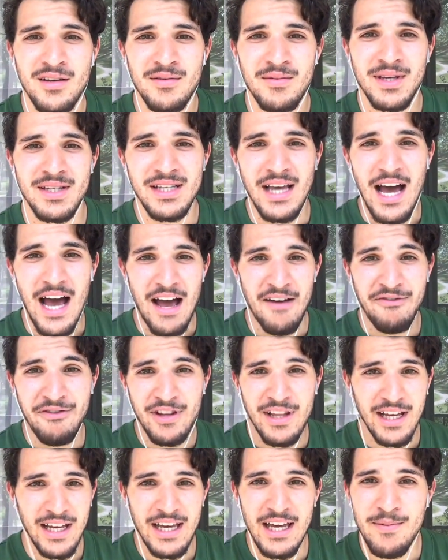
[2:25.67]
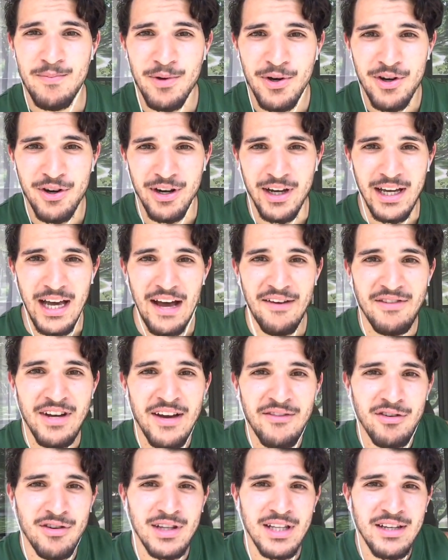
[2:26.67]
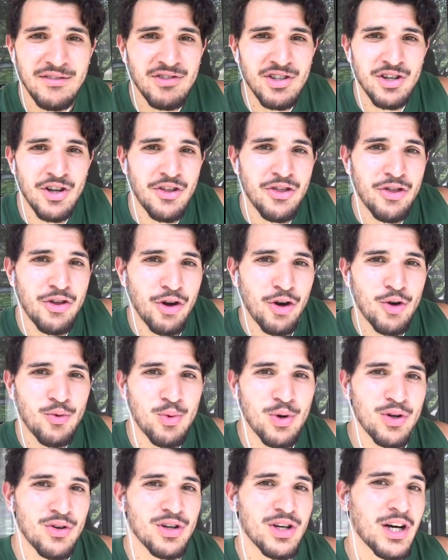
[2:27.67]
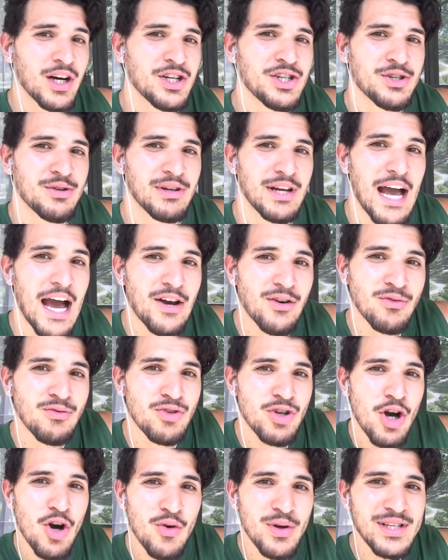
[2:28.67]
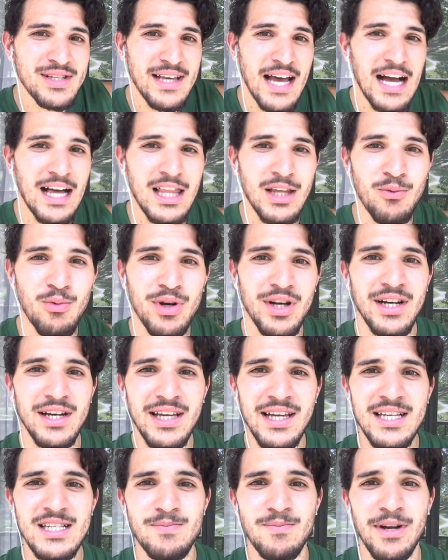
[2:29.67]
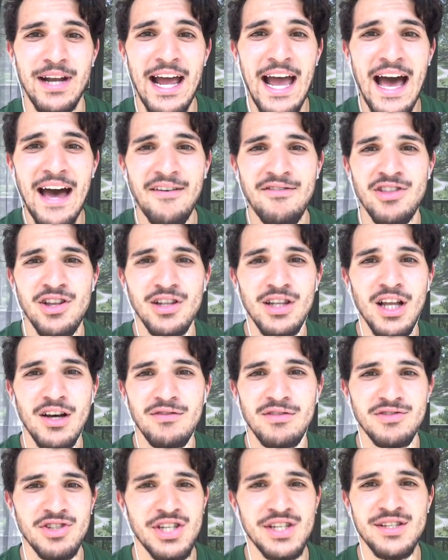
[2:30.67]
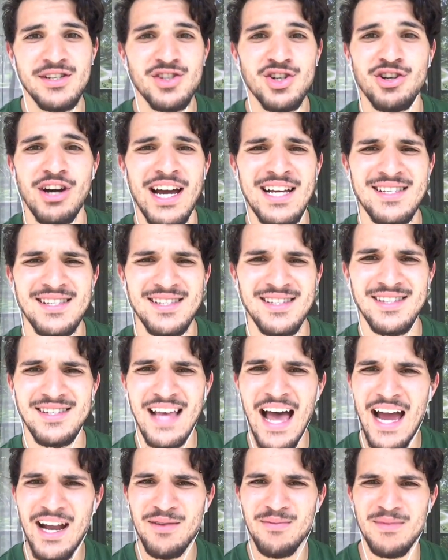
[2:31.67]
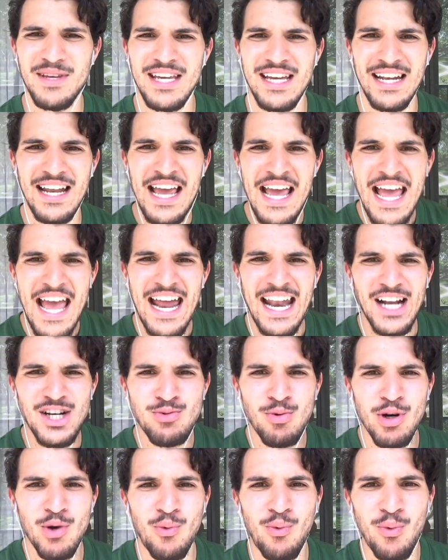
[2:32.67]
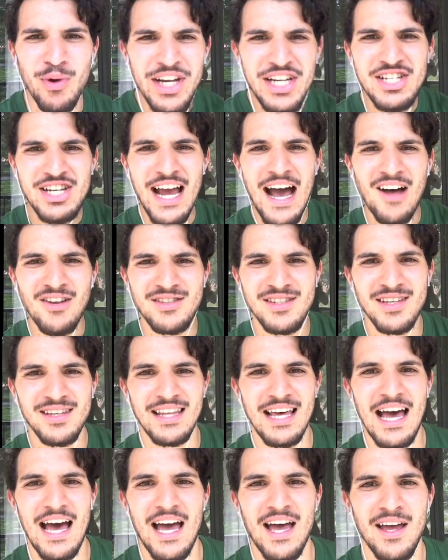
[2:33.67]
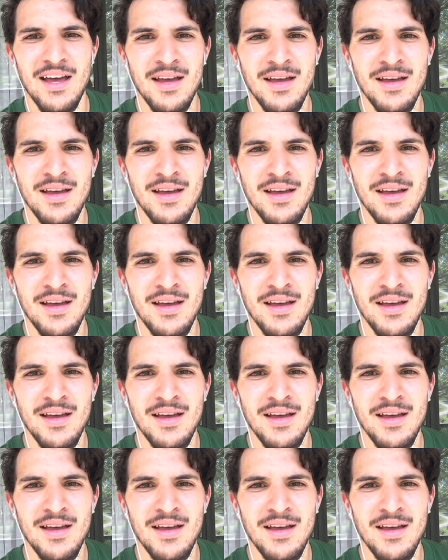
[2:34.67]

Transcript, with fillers: Because I feel like a hypocrite. I've never lived in a third world country. I don't know exactly what it is, but I have the love of Jesus Christ inside of me and, and I just want to reach out to that,